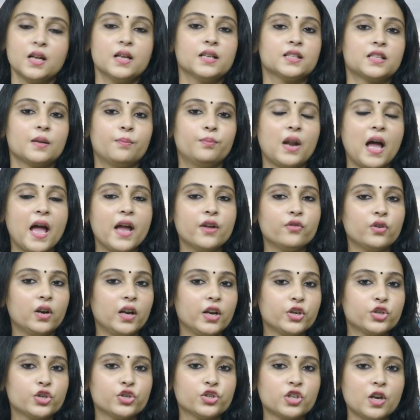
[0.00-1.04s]
Supplier
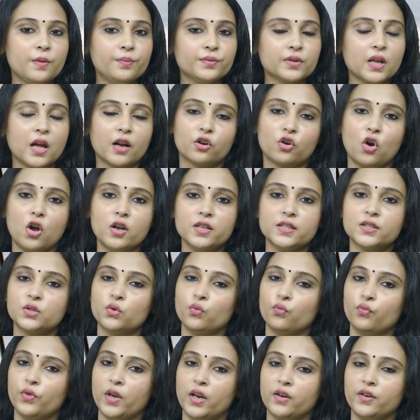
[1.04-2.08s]
relationships across
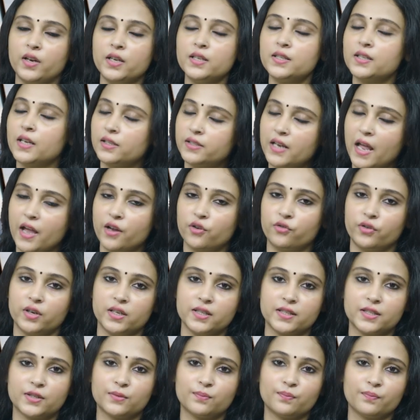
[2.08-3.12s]
various
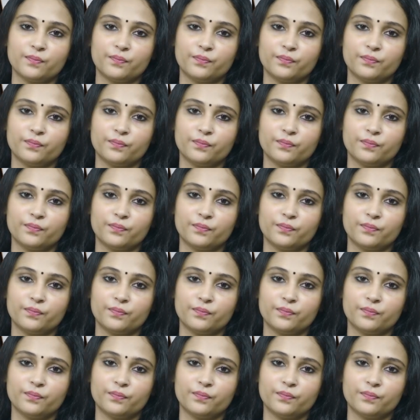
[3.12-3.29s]
categories.